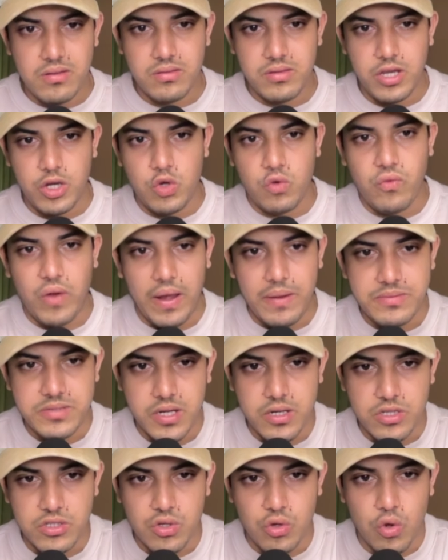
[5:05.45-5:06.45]
3 to 5
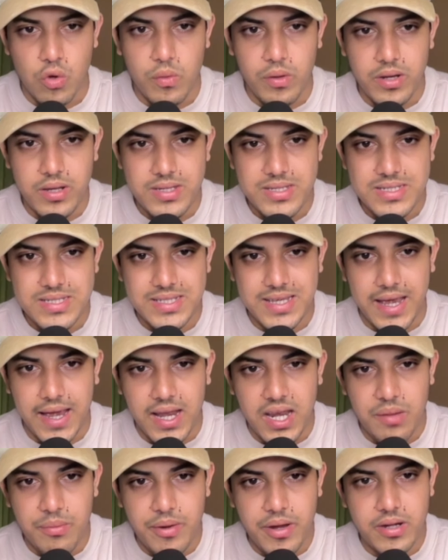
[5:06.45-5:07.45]
seconds globally.
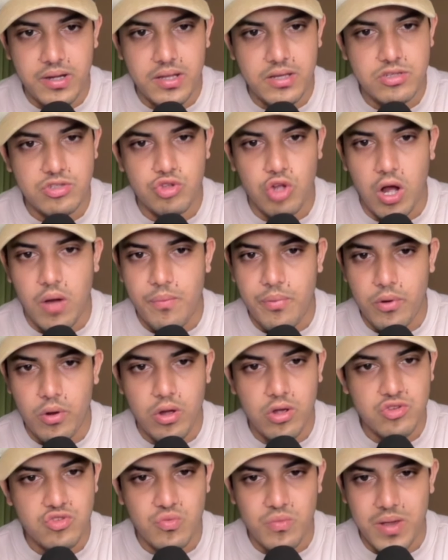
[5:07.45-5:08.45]
Scalability is top
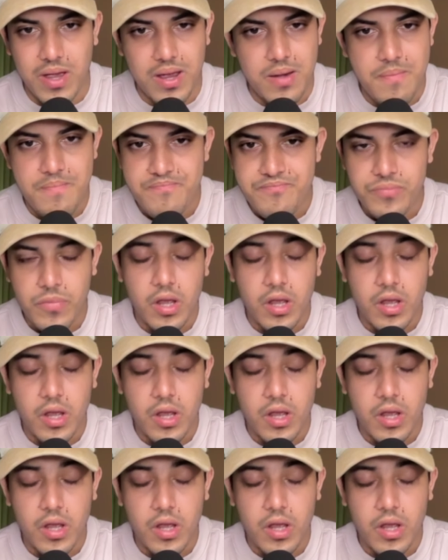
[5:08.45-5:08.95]
notch, man.